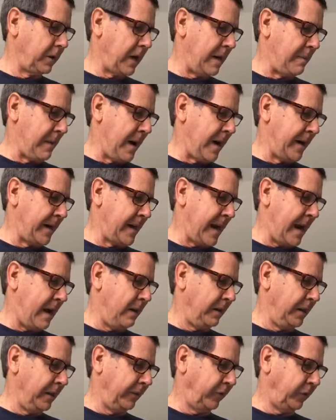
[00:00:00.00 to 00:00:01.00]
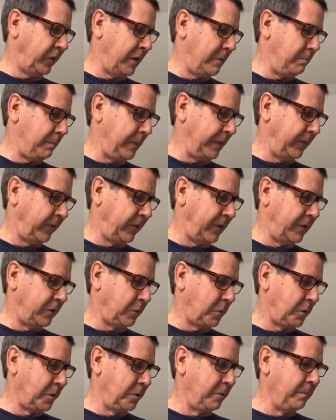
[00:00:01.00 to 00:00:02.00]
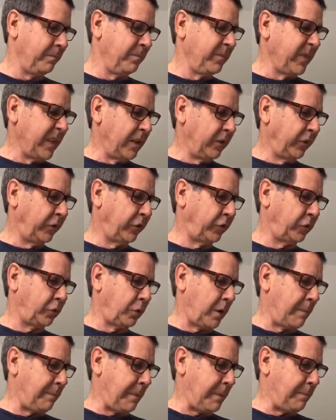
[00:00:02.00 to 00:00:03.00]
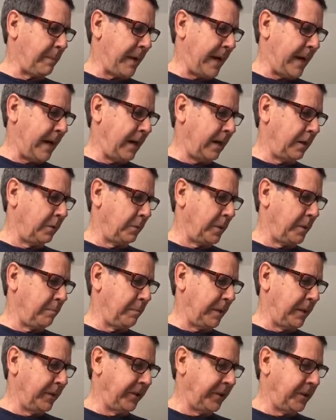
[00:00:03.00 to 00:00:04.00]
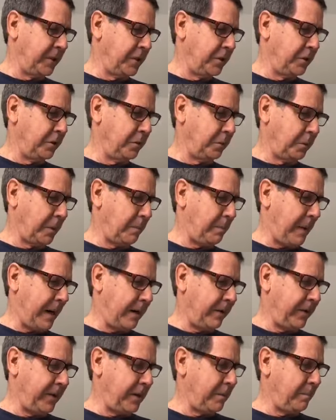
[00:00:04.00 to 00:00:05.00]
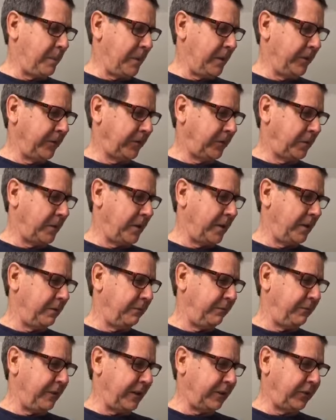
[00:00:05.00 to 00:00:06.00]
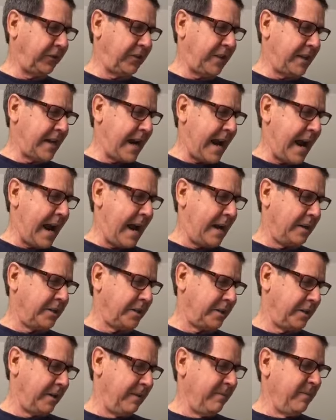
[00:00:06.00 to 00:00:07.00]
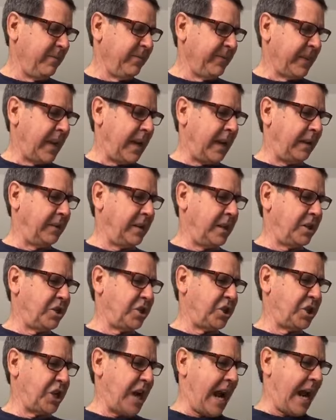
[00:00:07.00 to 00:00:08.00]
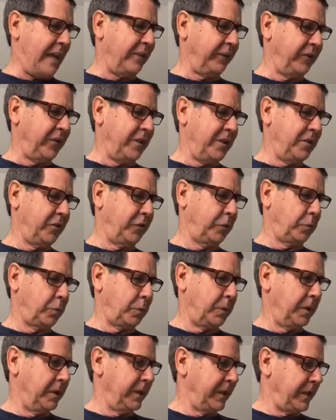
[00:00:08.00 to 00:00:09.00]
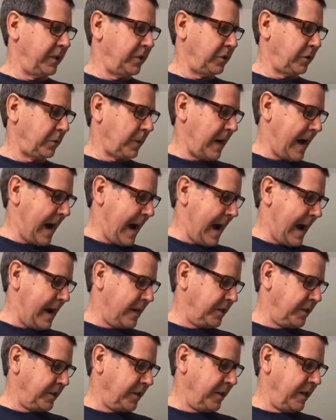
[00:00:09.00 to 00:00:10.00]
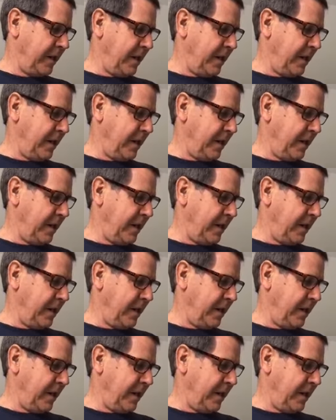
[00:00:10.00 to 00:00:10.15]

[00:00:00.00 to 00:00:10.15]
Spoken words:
Come on now, let's get busy, crew. Strip it bare, rebuild it new, repair the upholstery, fix the dash, and the chassis really trashed.